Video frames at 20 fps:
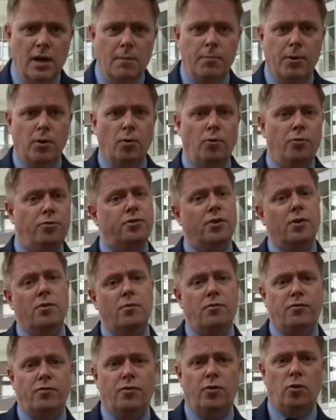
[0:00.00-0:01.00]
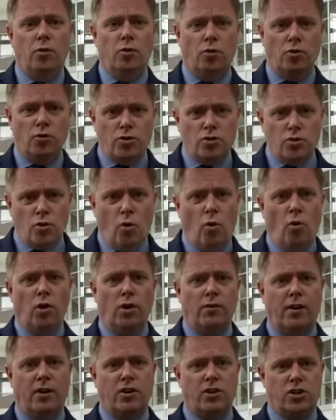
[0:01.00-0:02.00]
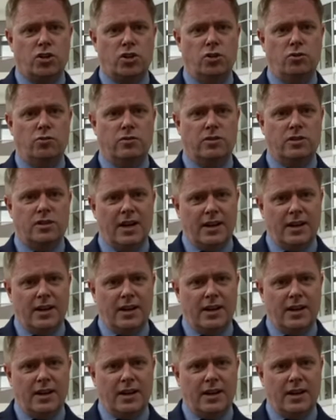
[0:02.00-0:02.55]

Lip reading: but also for just all of our students